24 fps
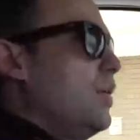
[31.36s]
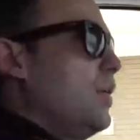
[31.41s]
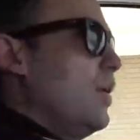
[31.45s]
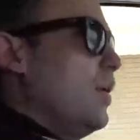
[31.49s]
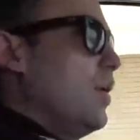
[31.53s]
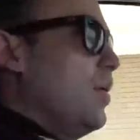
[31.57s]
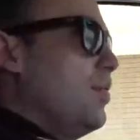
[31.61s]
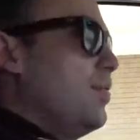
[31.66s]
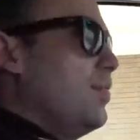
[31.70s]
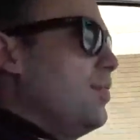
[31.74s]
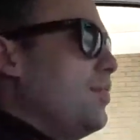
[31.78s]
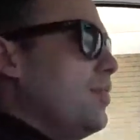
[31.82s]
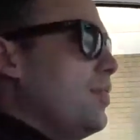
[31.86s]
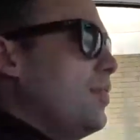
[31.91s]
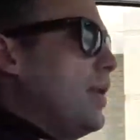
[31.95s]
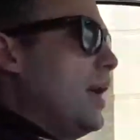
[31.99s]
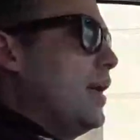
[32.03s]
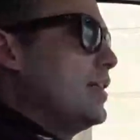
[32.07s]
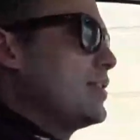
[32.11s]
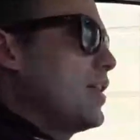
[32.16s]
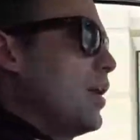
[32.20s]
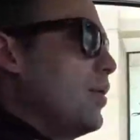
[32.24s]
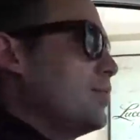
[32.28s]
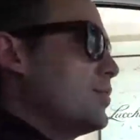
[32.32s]

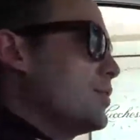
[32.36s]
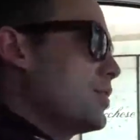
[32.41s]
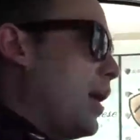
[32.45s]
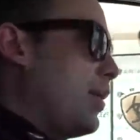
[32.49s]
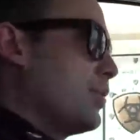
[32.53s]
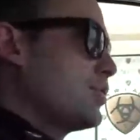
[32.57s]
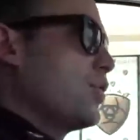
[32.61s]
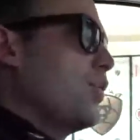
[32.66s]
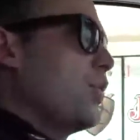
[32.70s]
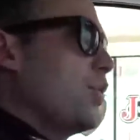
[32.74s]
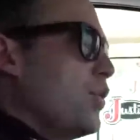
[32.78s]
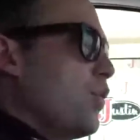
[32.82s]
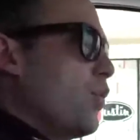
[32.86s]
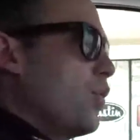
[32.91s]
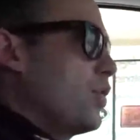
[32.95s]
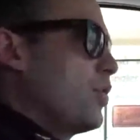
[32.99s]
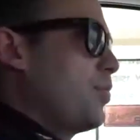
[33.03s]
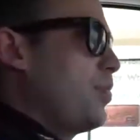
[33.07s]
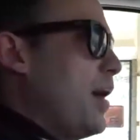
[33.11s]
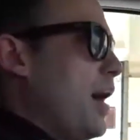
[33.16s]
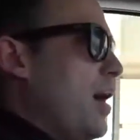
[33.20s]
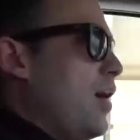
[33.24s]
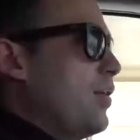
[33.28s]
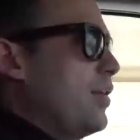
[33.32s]
As I was going
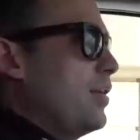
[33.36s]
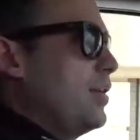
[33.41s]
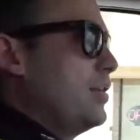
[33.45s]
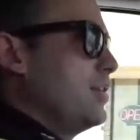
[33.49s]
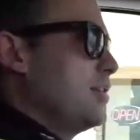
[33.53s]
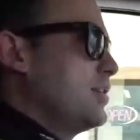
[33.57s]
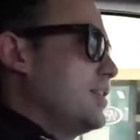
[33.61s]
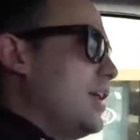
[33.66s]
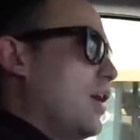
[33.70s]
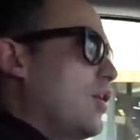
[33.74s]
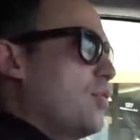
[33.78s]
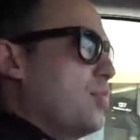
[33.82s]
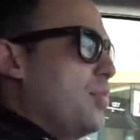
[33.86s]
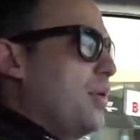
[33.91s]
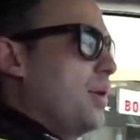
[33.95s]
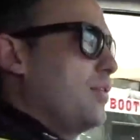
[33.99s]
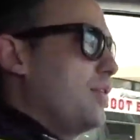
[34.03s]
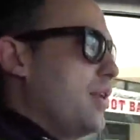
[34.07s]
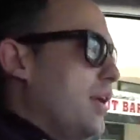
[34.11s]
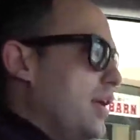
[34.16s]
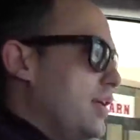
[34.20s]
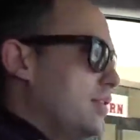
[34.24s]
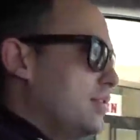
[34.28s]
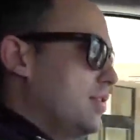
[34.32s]
northbound, and in the
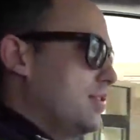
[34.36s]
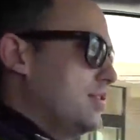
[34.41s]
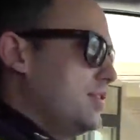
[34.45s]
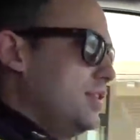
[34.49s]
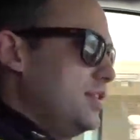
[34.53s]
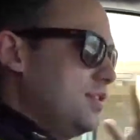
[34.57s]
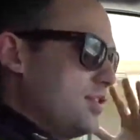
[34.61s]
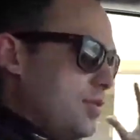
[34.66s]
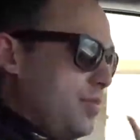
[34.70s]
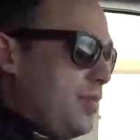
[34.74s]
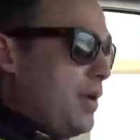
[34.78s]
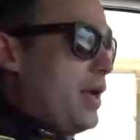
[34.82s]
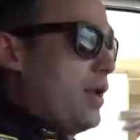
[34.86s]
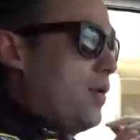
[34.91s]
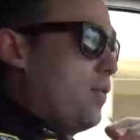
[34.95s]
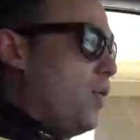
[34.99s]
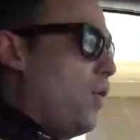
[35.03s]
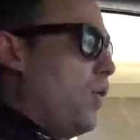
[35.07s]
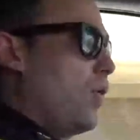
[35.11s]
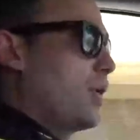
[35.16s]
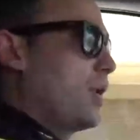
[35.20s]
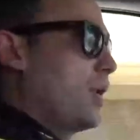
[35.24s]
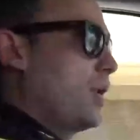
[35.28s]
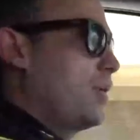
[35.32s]
southbound lanes, I seen somebody
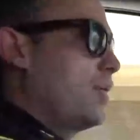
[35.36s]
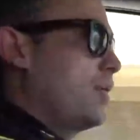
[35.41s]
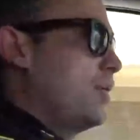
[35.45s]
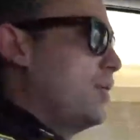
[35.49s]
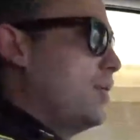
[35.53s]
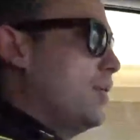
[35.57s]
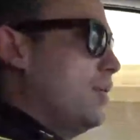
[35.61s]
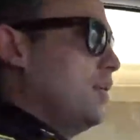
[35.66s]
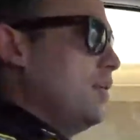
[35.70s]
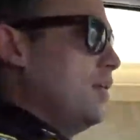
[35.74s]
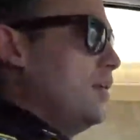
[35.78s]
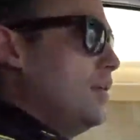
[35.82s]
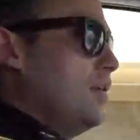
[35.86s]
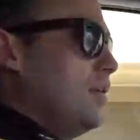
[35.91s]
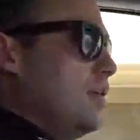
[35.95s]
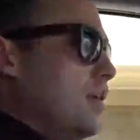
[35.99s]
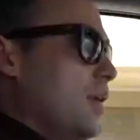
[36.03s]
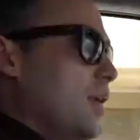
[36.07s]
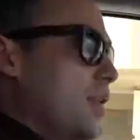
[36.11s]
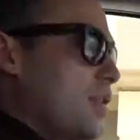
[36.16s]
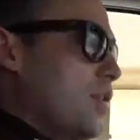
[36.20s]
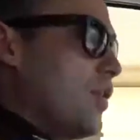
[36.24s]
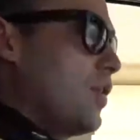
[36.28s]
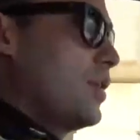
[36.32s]
walking.
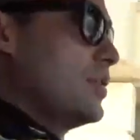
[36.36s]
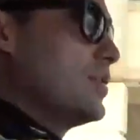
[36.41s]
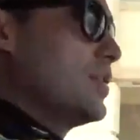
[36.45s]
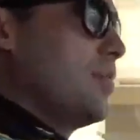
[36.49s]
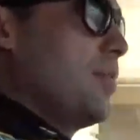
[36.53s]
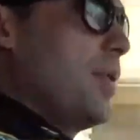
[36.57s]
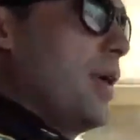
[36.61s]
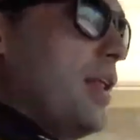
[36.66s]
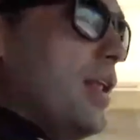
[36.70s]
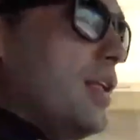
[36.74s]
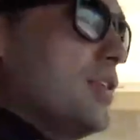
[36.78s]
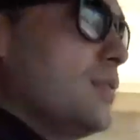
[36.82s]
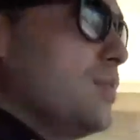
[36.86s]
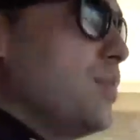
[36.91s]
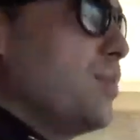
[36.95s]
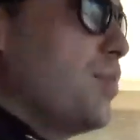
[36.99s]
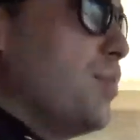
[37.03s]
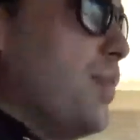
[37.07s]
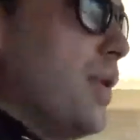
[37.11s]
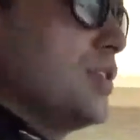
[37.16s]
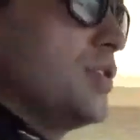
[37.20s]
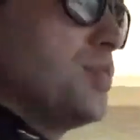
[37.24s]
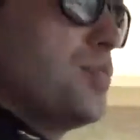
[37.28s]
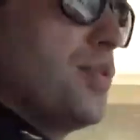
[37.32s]
I thought, I was like, man,
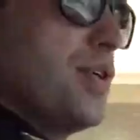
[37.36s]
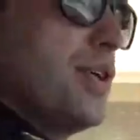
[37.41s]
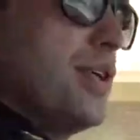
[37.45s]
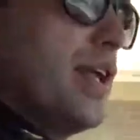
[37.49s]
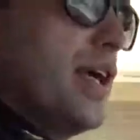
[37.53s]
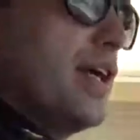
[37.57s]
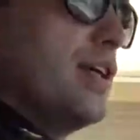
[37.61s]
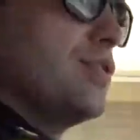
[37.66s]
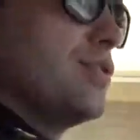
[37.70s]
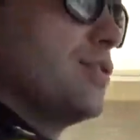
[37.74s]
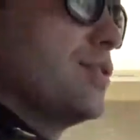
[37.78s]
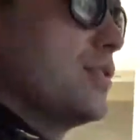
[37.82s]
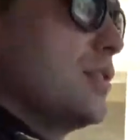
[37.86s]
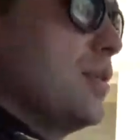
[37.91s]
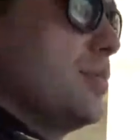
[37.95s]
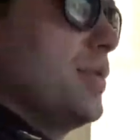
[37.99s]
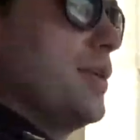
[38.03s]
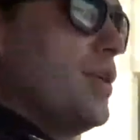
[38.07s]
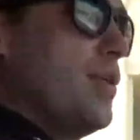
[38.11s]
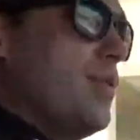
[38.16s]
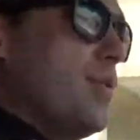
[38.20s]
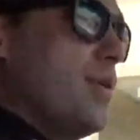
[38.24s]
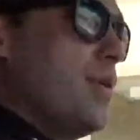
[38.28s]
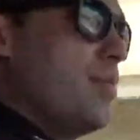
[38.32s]
that's pretty dangerous. Let
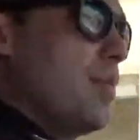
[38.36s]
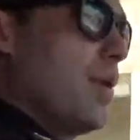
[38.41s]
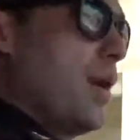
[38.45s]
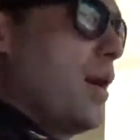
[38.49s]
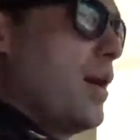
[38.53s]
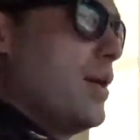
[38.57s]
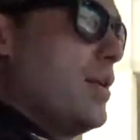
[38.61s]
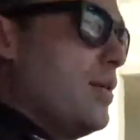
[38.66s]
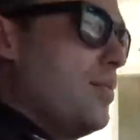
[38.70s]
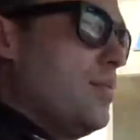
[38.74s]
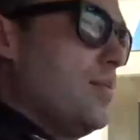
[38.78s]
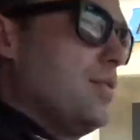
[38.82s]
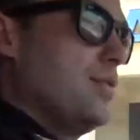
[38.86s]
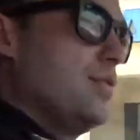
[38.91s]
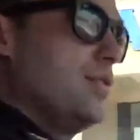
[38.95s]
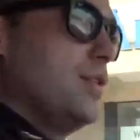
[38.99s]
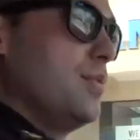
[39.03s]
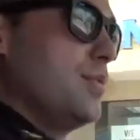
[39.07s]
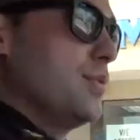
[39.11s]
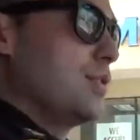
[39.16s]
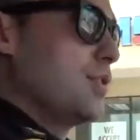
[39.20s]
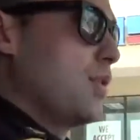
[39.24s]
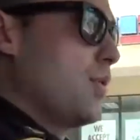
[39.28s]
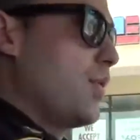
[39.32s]
me go get behind him and see
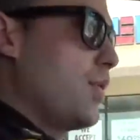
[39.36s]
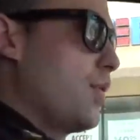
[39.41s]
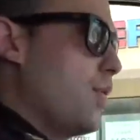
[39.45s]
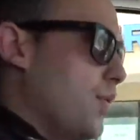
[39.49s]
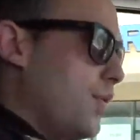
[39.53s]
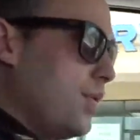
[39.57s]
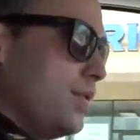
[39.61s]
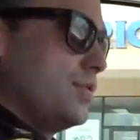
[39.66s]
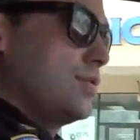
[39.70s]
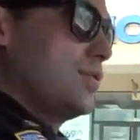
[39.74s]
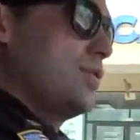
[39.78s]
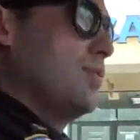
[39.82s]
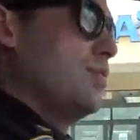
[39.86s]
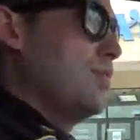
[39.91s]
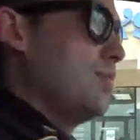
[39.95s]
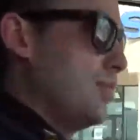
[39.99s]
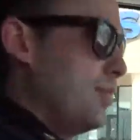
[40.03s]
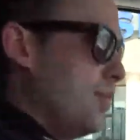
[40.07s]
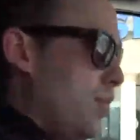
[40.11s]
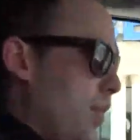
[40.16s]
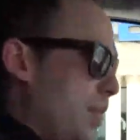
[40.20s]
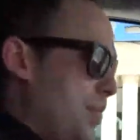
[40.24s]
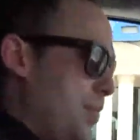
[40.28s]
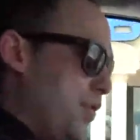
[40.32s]
what's going on. So
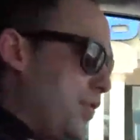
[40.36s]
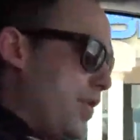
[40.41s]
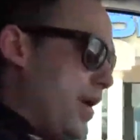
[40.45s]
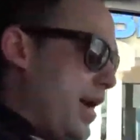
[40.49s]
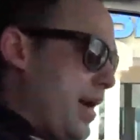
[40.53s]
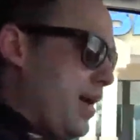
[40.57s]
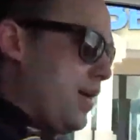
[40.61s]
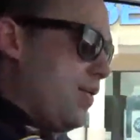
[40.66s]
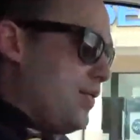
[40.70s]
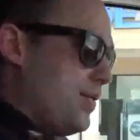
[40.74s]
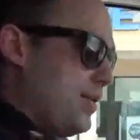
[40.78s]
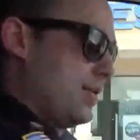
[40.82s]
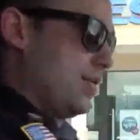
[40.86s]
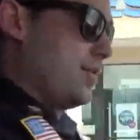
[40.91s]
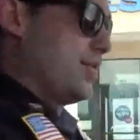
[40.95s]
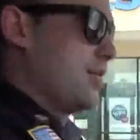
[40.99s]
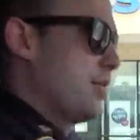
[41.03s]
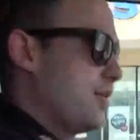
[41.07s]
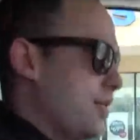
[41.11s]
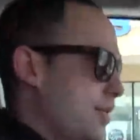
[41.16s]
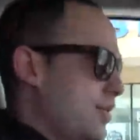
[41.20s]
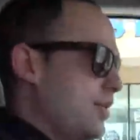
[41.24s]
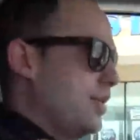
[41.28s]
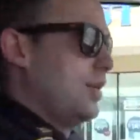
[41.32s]
whipped around and
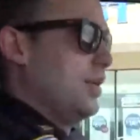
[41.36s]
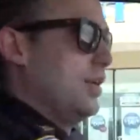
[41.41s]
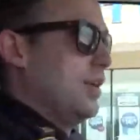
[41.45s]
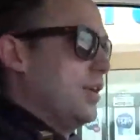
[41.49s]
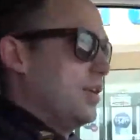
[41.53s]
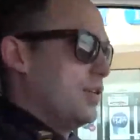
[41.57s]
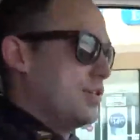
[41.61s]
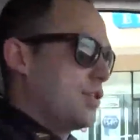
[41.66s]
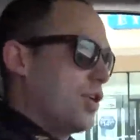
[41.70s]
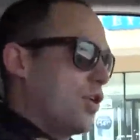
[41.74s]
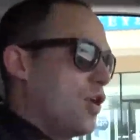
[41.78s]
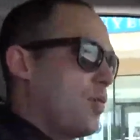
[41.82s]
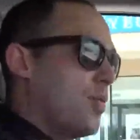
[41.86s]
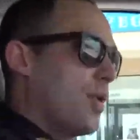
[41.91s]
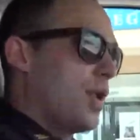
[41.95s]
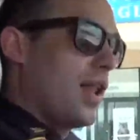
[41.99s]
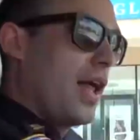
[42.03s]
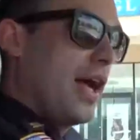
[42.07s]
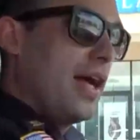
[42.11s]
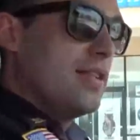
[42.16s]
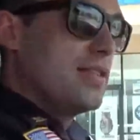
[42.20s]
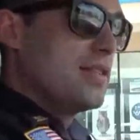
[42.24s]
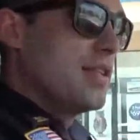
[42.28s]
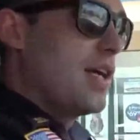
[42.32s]
turned on my
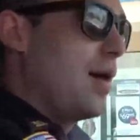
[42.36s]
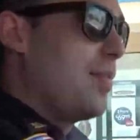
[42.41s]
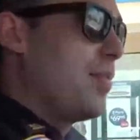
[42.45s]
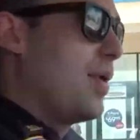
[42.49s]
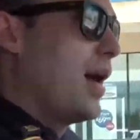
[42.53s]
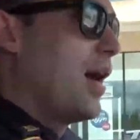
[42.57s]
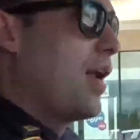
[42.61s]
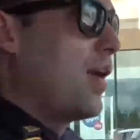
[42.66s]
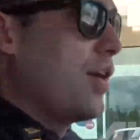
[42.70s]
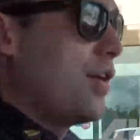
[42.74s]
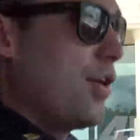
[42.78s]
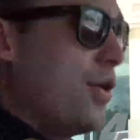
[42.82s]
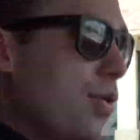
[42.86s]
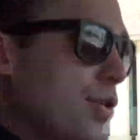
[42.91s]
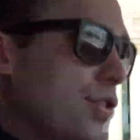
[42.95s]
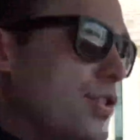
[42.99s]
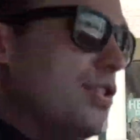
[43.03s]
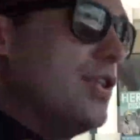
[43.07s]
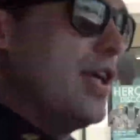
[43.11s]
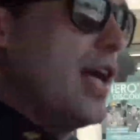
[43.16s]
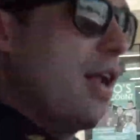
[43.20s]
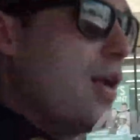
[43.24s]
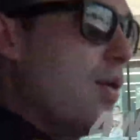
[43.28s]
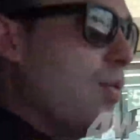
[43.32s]
lights, got behind her. I noticed
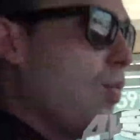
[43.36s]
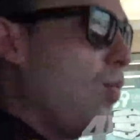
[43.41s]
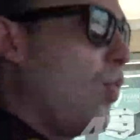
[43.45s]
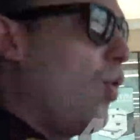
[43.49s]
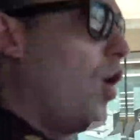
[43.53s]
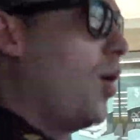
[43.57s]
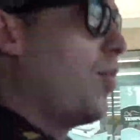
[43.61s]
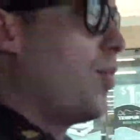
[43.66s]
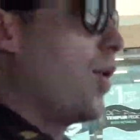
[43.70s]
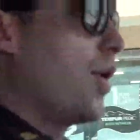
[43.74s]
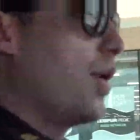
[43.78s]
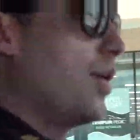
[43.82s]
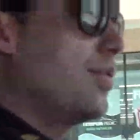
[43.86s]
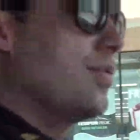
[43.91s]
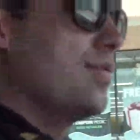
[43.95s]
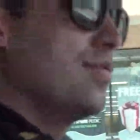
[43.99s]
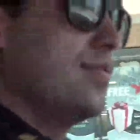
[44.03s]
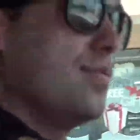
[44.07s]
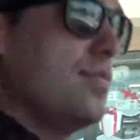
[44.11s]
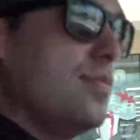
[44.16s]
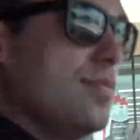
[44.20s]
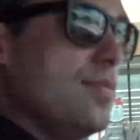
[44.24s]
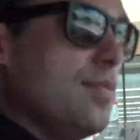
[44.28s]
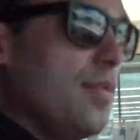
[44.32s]
she had a Walmart,
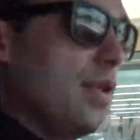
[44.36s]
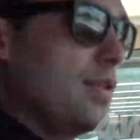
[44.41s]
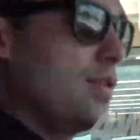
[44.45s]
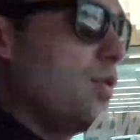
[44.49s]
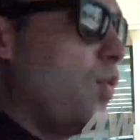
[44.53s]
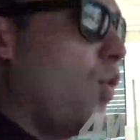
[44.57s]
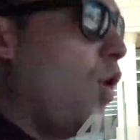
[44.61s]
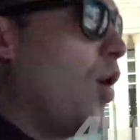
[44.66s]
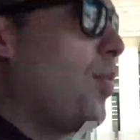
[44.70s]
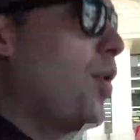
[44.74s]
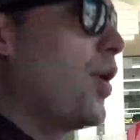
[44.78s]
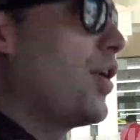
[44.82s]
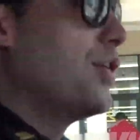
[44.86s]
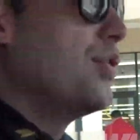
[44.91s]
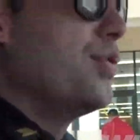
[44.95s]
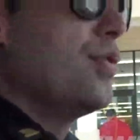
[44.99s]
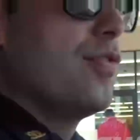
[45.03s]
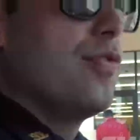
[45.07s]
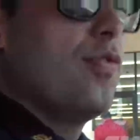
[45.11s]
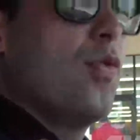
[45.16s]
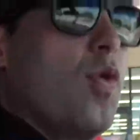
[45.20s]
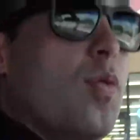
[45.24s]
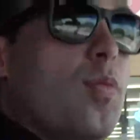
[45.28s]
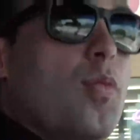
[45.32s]
like the Walmart
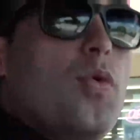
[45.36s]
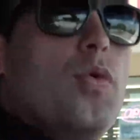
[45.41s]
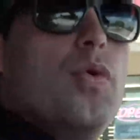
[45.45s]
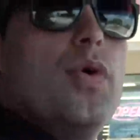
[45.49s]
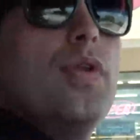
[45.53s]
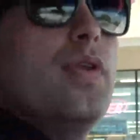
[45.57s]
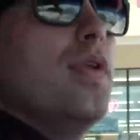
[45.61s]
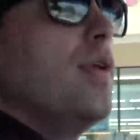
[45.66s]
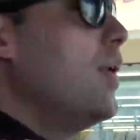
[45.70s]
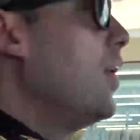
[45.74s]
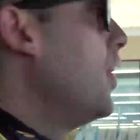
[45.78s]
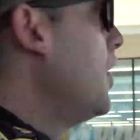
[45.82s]
uniform on.